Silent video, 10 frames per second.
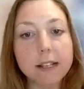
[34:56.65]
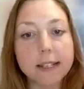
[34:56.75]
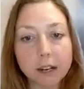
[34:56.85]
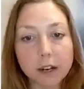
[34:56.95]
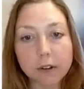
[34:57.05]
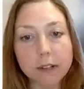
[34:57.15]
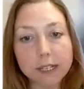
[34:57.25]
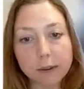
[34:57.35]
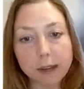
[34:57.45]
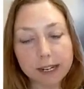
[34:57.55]
So
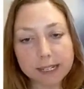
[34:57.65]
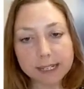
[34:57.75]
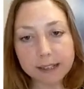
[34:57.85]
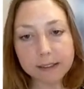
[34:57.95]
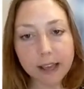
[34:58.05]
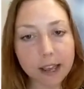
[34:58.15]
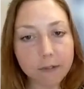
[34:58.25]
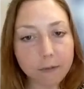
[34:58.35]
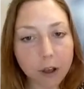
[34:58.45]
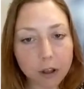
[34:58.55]
this one is
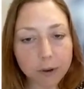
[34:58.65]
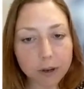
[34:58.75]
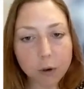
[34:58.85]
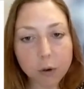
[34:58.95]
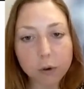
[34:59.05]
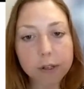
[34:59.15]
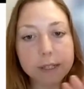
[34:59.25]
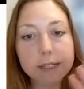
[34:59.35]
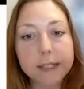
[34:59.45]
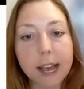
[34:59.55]
they follow a
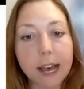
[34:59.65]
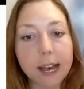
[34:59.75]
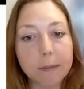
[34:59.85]
course